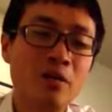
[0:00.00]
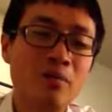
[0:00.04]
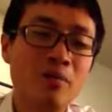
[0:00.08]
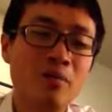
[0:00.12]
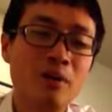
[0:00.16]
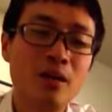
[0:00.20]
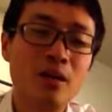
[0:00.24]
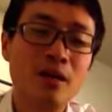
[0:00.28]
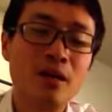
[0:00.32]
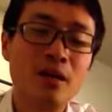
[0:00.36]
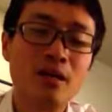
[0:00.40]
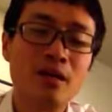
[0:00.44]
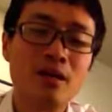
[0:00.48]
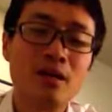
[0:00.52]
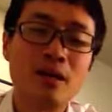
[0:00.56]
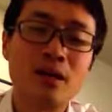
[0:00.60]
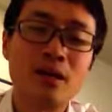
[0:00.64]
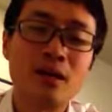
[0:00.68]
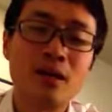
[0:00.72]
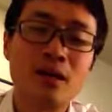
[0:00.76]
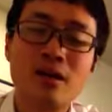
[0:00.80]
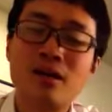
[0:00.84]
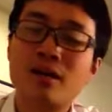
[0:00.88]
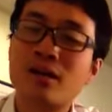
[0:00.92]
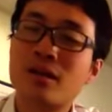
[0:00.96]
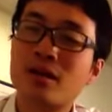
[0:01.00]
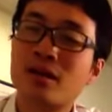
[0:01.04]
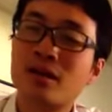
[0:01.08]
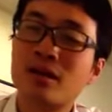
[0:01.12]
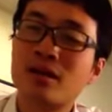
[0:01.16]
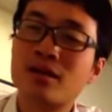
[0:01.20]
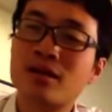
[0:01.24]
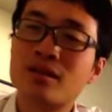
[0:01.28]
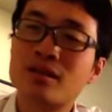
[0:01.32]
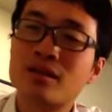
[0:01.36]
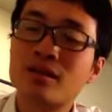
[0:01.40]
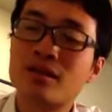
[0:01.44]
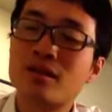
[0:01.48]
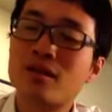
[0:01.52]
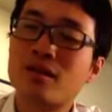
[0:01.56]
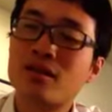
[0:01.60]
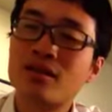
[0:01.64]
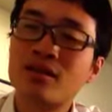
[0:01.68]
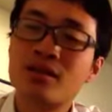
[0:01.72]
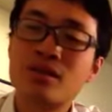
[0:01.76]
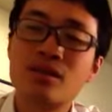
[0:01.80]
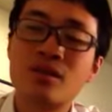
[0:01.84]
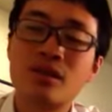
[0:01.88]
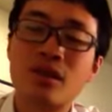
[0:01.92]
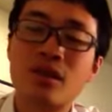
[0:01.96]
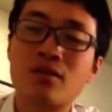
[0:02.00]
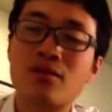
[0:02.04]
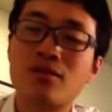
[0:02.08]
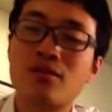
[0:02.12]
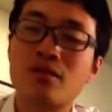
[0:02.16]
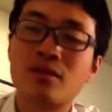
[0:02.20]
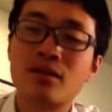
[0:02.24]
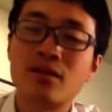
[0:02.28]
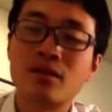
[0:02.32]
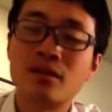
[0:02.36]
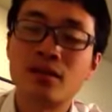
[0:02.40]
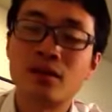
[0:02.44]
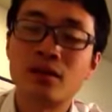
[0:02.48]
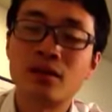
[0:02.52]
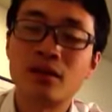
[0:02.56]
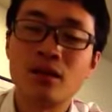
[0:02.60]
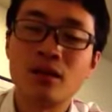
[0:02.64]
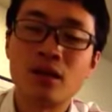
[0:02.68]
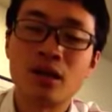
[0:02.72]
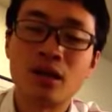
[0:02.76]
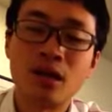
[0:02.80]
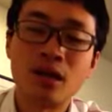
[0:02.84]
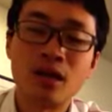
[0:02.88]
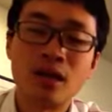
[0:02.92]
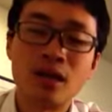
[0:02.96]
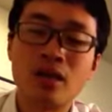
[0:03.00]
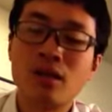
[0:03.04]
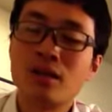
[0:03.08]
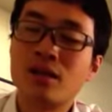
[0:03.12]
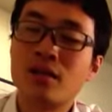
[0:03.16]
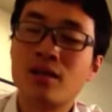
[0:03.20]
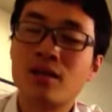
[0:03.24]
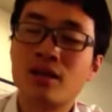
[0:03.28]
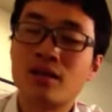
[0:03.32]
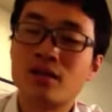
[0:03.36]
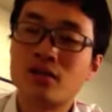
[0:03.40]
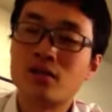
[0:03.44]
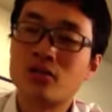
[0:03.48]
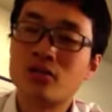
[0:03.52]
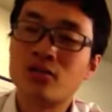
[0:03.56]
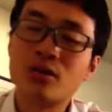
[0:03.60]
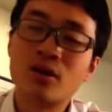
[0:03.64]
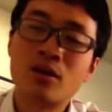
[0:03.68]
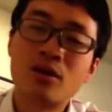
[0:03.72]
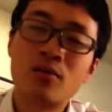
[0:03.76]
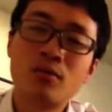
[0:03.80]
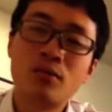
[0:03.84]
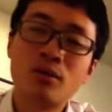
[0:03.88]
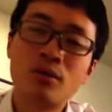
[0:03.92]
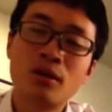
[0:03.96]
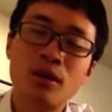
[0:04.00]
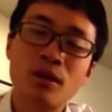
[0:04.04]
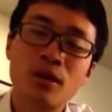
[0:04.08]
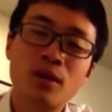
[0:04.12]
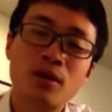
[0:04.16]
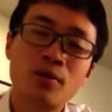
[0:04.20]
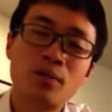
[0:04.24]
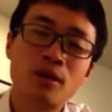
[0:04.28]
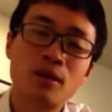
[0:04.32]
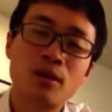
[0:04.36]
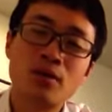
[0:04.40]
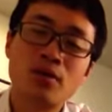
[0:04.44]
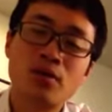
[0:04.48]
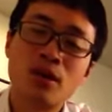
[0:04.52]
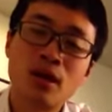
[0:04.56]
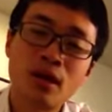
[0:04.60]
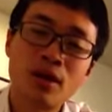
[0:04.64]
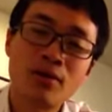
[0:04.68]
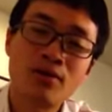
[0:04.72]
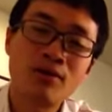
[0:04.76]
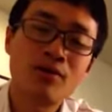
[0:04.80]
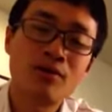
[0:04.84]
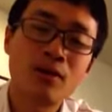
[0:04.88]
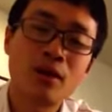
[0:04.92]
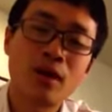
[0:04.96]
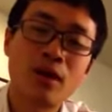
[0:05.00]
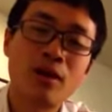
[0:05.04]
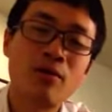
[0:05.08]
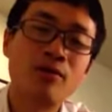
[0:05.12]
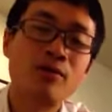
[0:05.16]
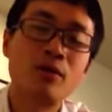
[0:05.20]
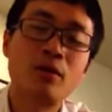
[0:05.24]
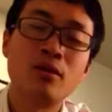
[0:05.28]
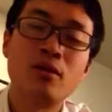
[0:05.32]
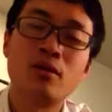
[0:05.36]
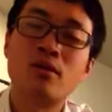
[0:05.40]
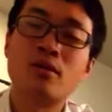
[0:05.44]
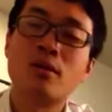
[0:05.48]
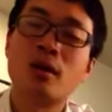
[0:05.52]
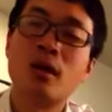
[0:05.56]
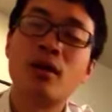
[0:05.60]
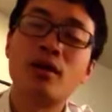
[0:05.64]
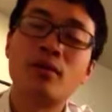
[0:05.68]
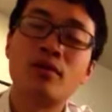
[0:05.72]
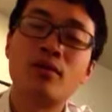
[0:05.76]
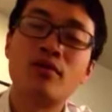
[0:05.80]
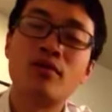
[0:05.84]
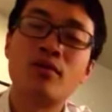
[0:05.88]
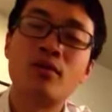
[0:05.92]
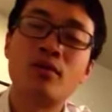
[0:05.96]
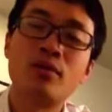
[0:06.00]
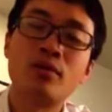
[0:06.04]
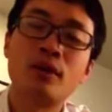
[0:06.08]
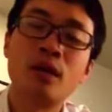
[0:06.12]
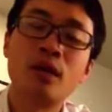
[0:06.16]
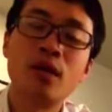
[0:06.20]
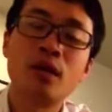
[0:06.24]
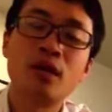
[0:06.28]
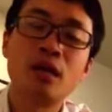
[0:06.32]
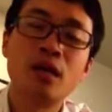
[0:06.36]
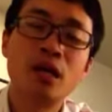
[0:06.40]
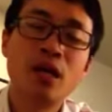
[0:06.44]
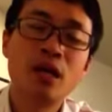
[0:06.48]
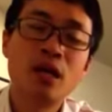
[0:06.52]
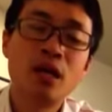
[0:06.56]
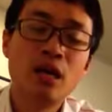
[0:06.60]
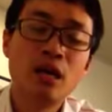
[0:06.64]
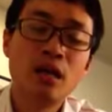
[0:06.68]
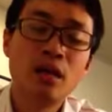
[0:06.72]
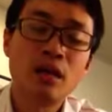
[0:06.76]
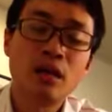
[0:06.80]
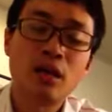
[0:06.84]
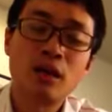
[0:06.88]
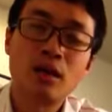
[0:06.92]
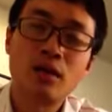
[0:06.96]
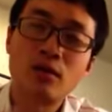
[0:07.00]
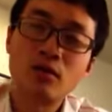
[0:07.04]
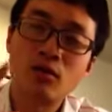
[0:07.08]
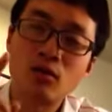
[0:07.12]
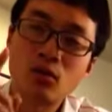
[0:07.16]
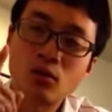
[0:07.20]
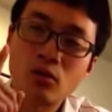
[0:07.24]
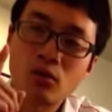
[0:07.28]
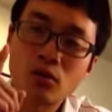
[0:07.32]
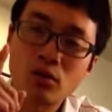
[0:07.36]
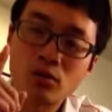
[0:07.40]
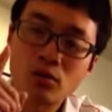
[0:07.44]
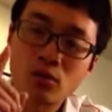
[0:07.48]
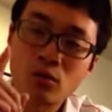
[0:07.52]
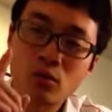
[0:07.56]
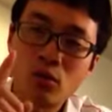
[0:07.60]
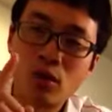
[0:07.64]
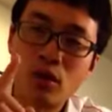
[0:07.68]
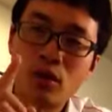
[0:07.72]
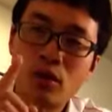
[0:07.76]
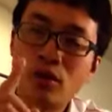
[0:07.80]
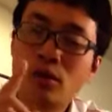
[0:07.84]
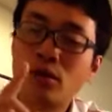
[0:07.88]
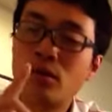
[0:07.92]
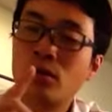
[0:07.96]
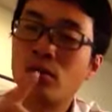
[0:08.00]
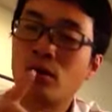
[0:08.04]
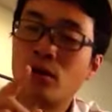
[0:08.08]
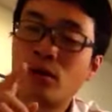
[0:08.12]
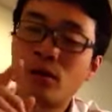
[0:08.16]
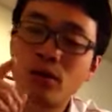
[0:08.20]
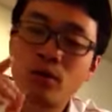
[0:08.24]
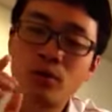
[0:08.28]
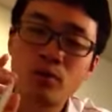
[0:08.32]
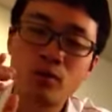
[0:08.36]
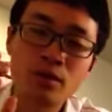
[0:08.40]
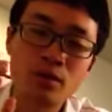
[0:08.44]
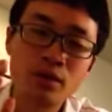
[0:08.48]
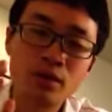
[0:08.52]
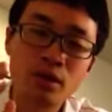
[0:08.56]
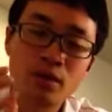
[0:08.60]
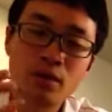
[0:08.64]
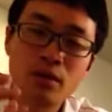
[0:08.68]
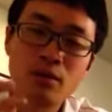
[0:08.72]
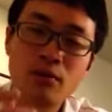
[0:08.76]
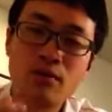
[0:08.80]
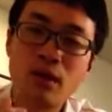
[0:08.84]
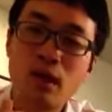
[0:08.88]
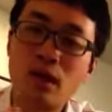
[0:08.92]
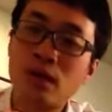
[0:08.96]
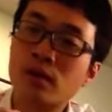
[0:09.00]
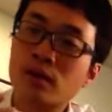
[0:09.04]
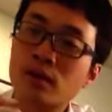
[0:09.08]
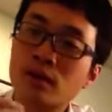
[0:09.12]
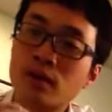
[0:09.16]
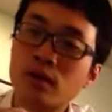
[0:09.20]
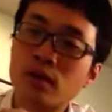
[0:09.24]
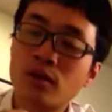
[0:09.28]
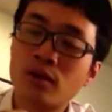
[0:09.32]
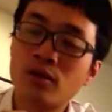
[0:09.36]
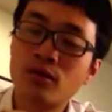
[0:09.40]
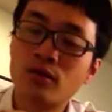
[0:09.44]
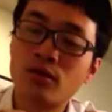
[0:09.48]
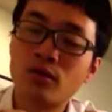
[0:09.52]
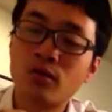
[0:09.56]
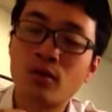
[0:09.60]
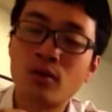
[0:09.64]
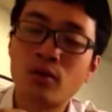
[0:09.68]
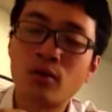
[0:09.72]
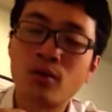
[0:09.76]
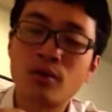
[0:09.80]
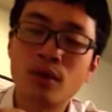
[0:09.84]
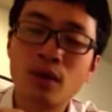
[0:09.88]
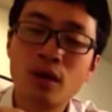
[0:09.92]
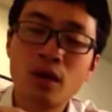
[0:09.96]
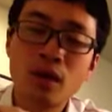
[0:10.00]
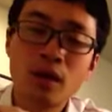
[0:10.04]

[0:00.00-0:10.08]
But again, this is not really anything that's too complicated, but you have to have it on the back of your mind that one, you always gotta validate the form,